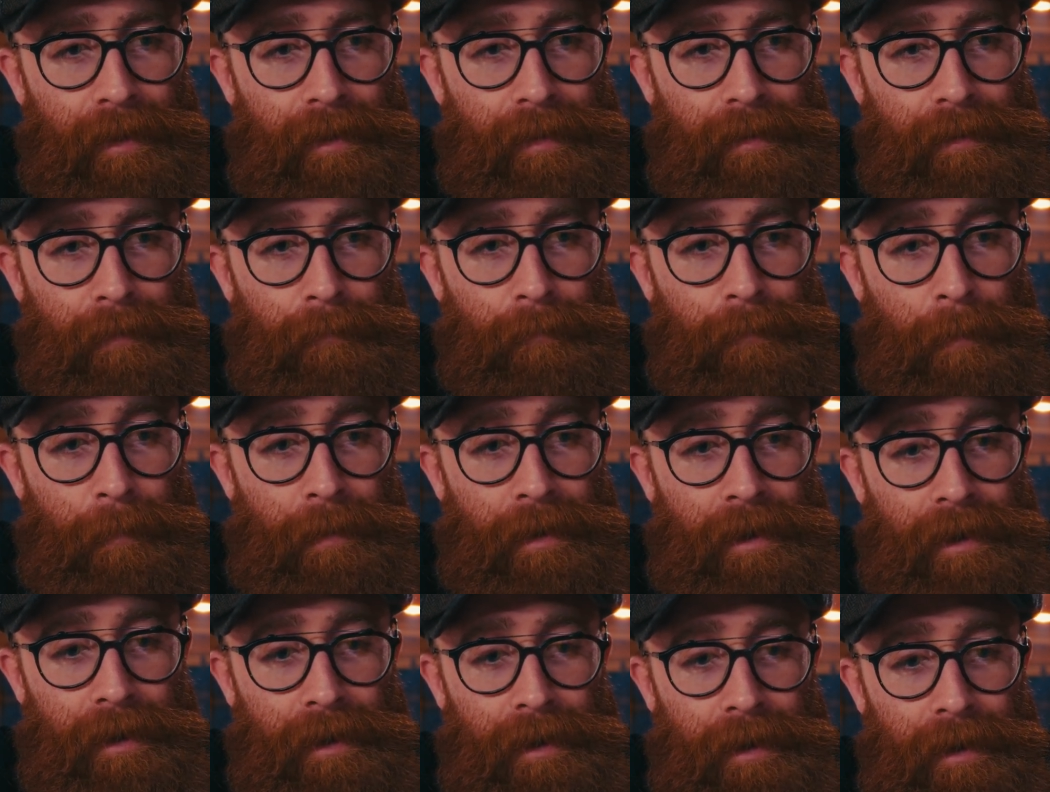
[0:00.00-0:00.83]
like
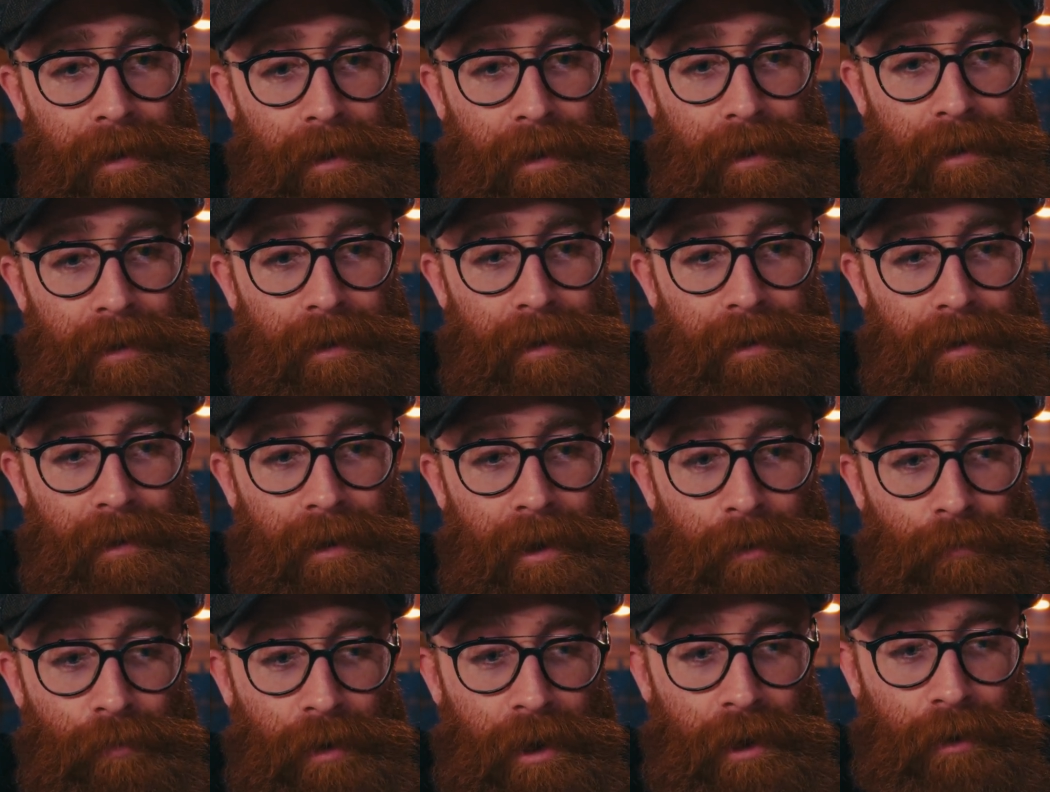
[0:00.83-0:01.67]
maybe
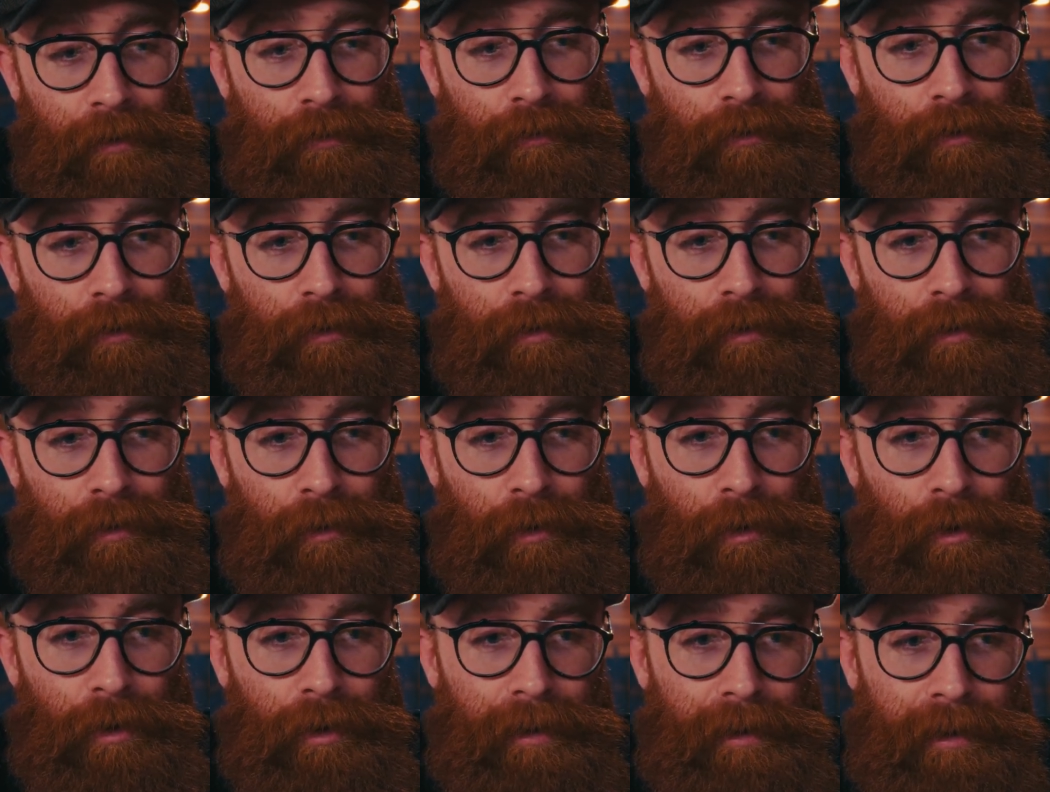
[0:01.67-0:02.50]
a restaurant
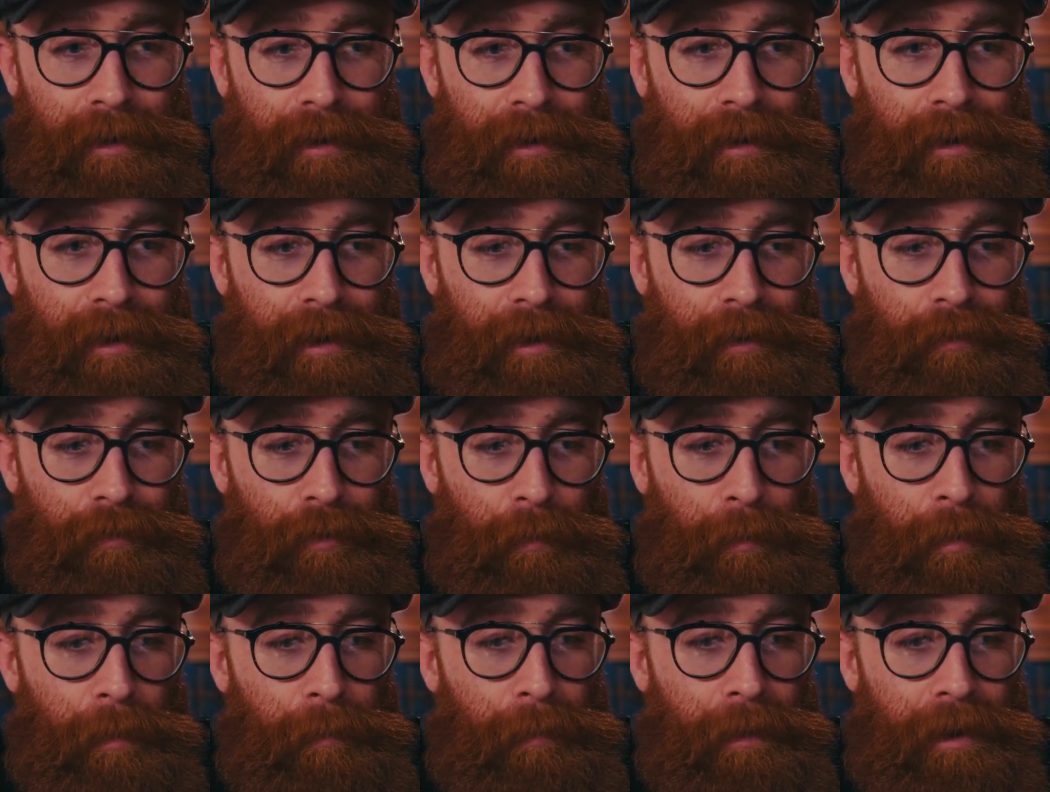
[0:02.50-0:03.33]
or like a
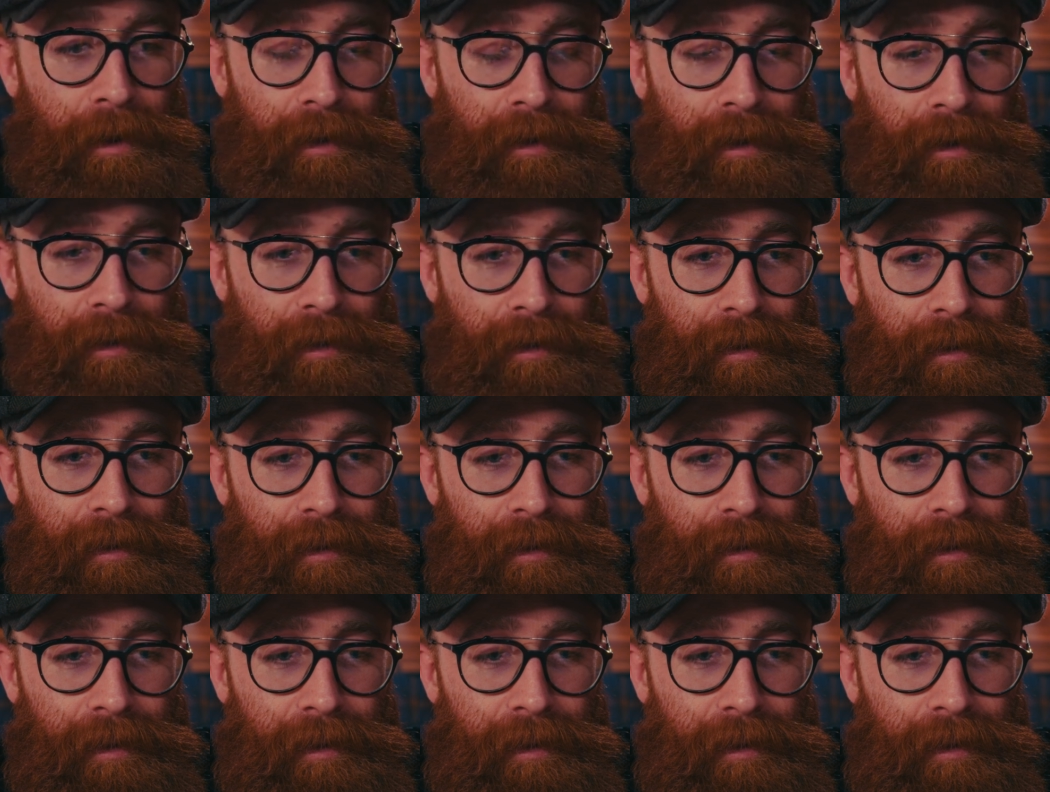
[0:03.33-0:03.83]
supermarket